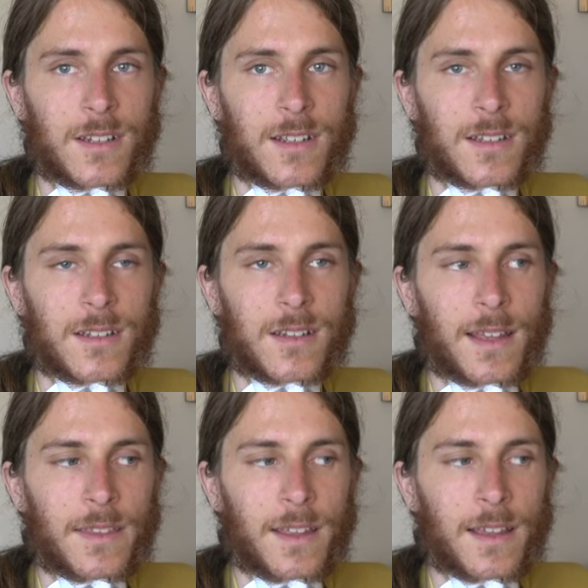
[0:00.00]
in it
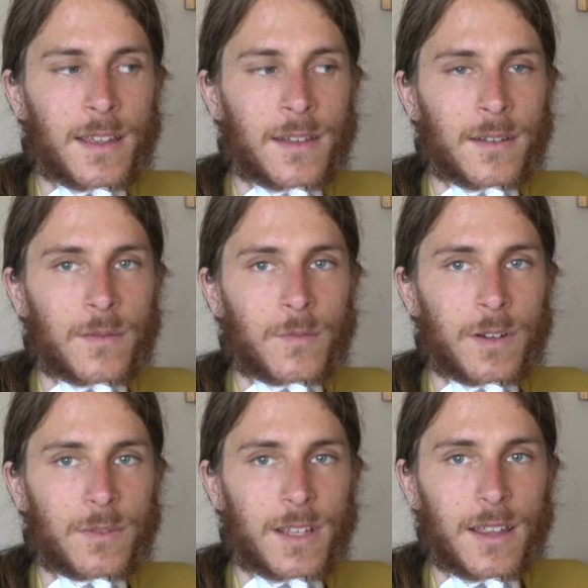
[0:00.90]
and then
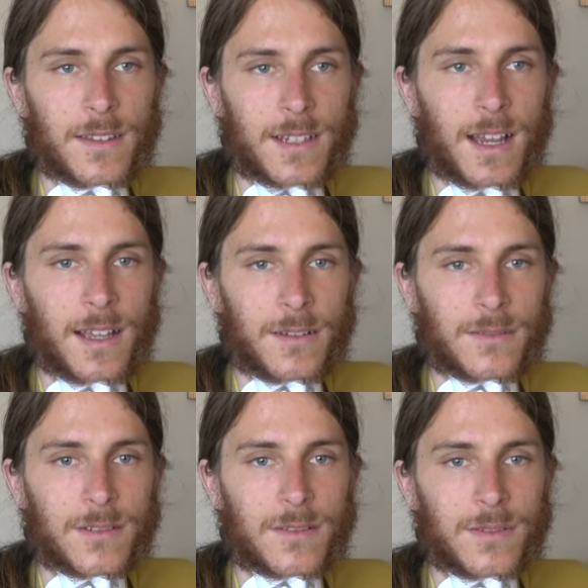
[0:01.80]
when we got the
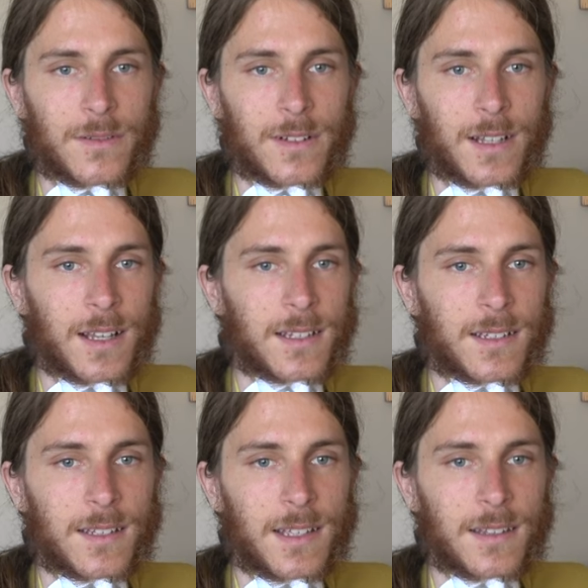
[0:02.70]
tiles we
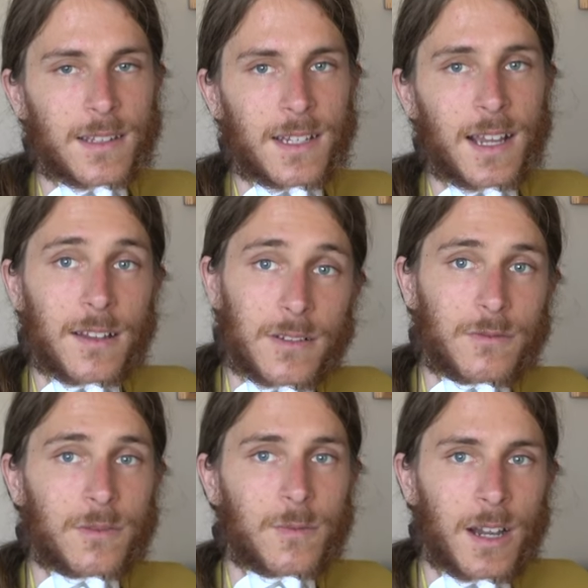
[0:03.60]
realized that the tiles
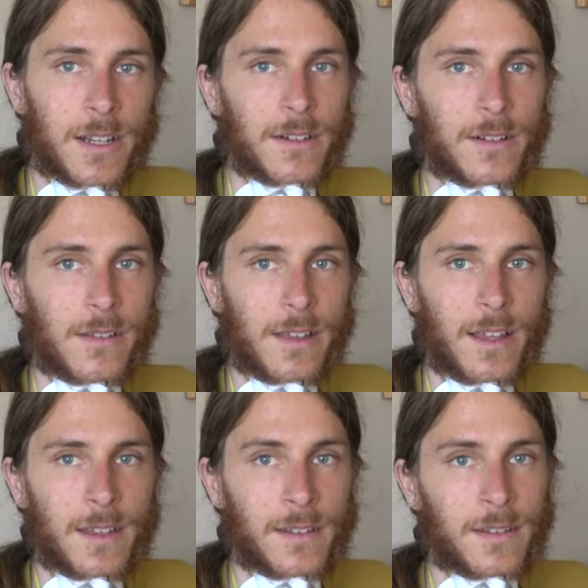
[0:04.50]
were wider
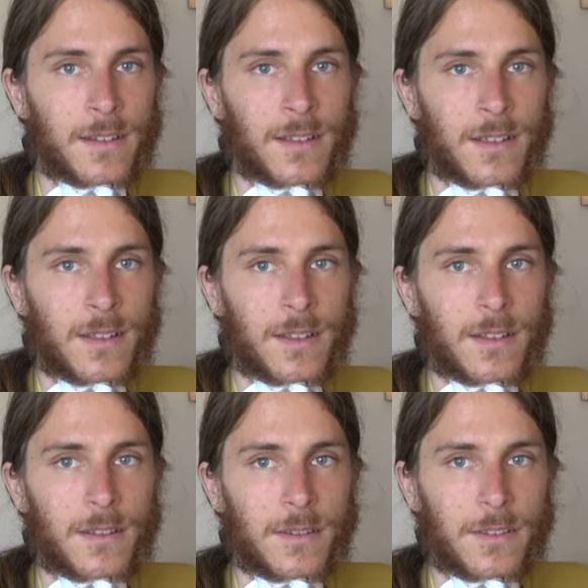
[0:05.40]
than
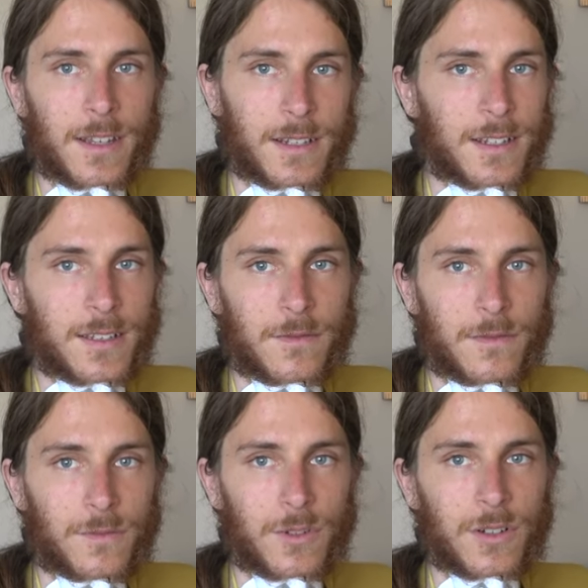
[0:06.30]
the thickness of
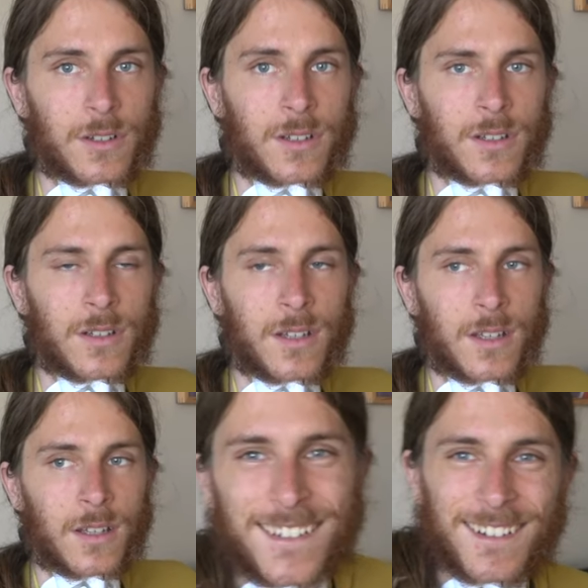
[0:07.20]
the wood
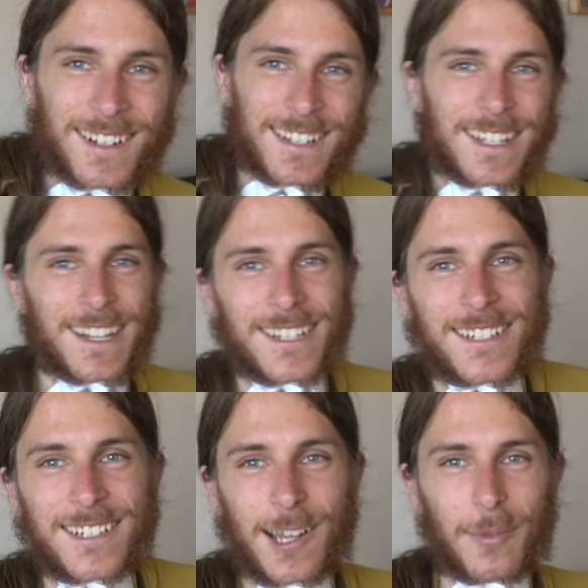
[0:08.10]
so I decided
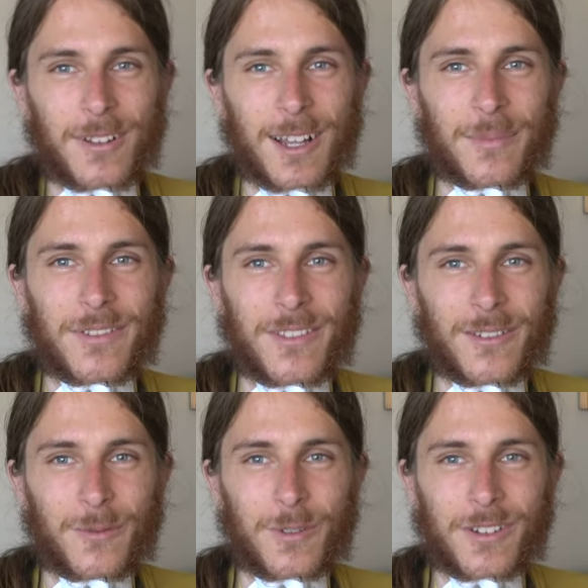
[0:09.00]
to double up
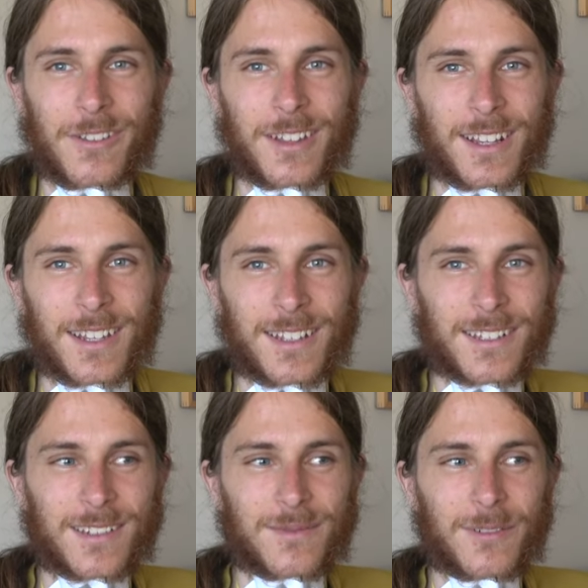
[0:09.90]
the wood
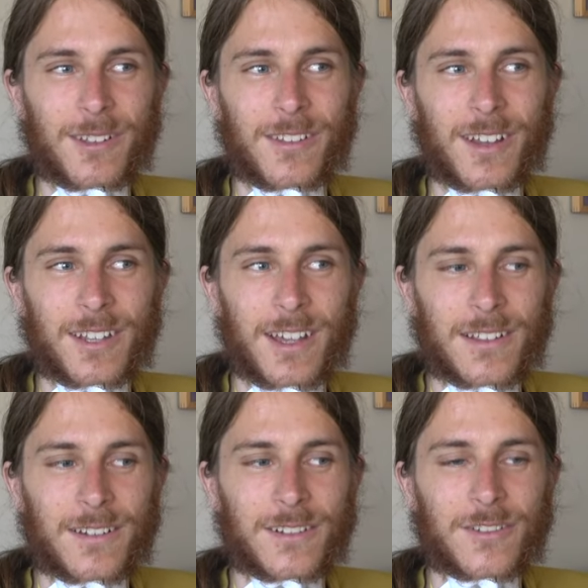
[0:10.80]
thickness with
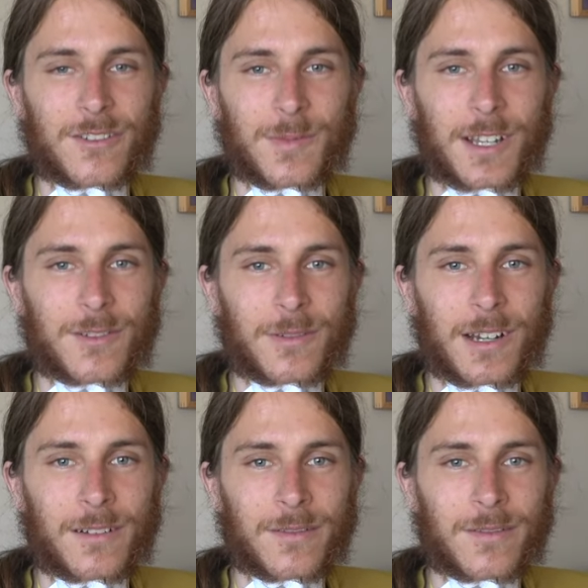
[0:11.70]
another
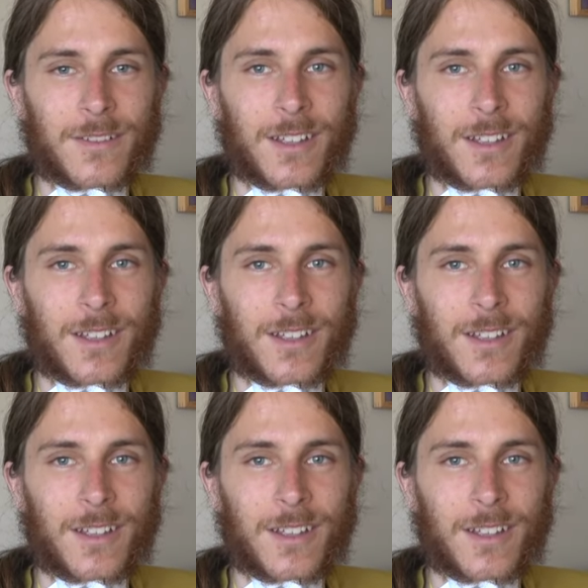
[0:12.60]
2x12